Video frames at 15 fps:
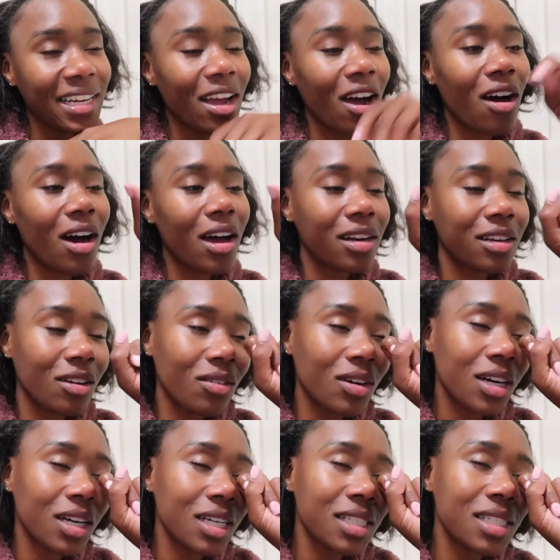Y'all don't
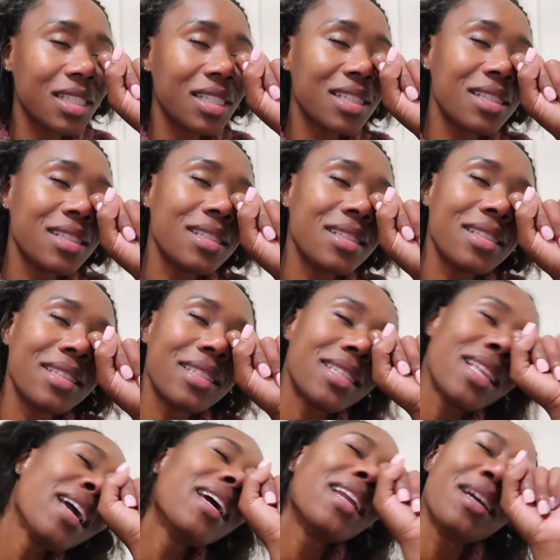
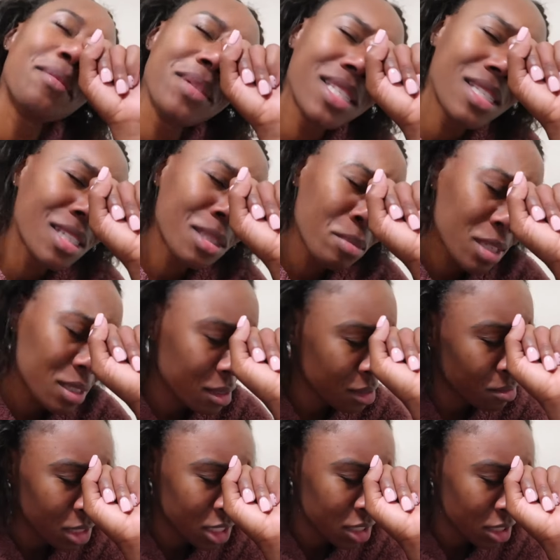understand. I miss this man so
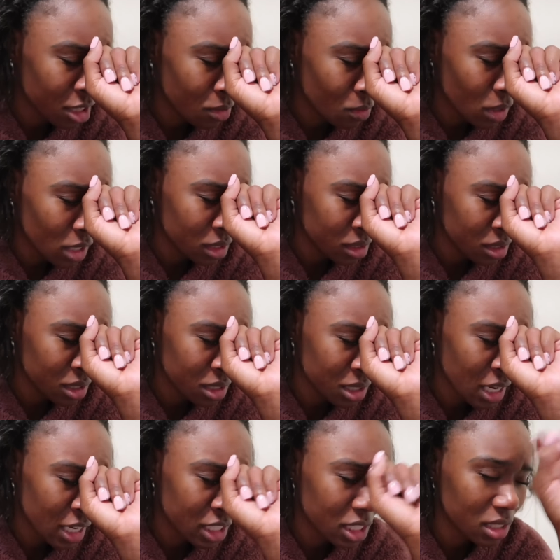much. I can't wait until he's
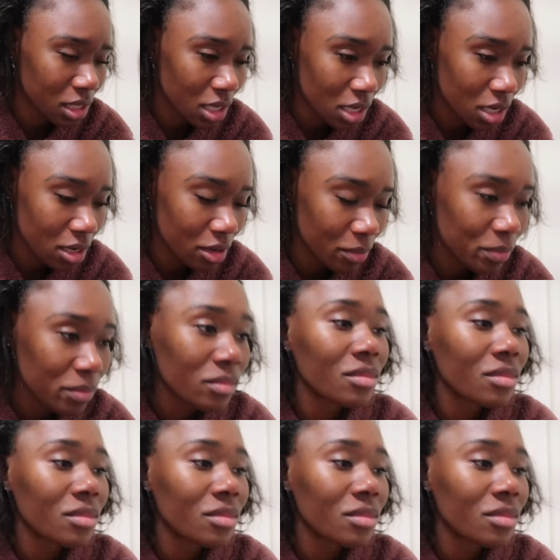like just here.